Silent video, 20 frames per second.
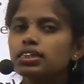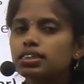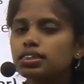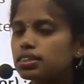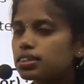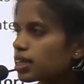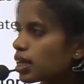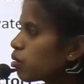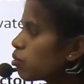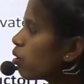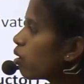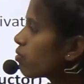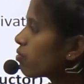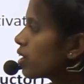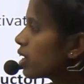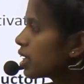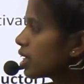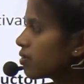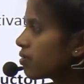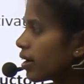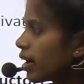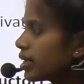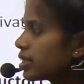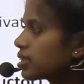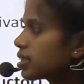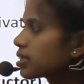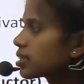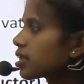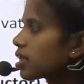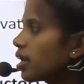some of the
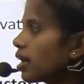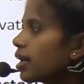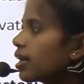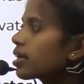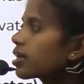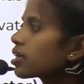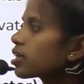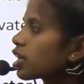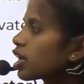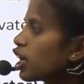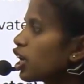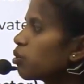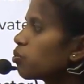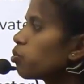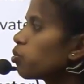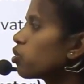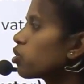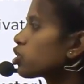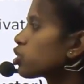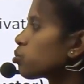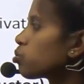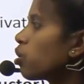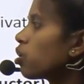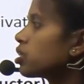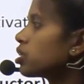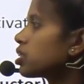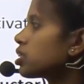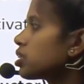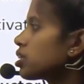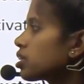devices like keyboards,
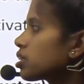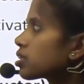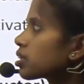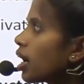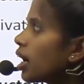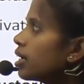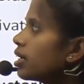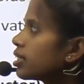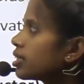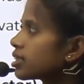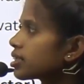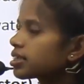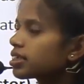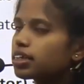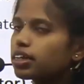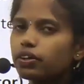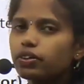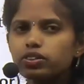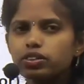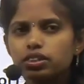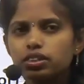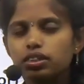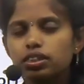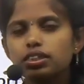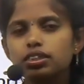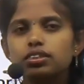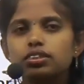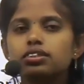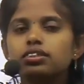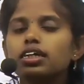monitors or disk drives.
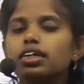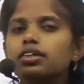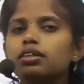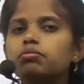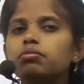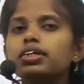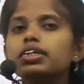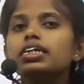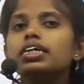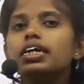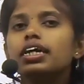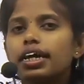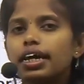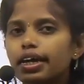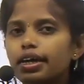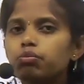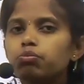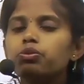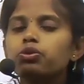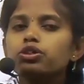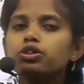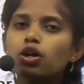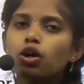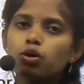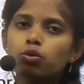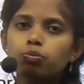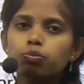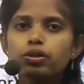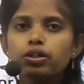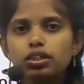It's nothing but
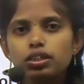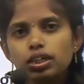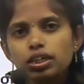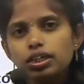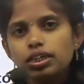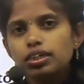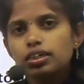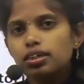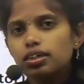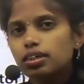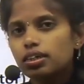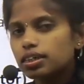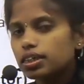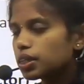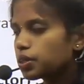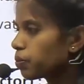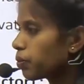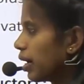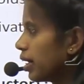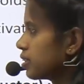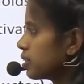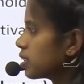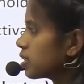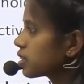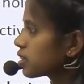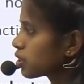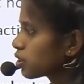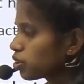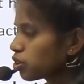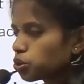input-output
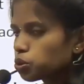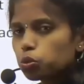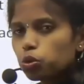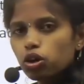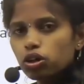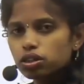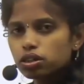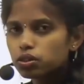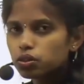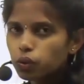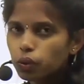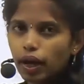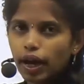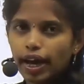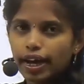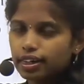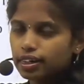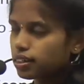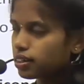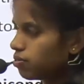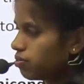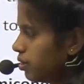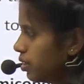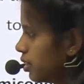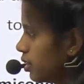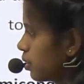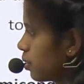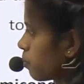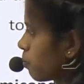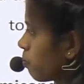devices you want to
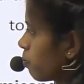activate.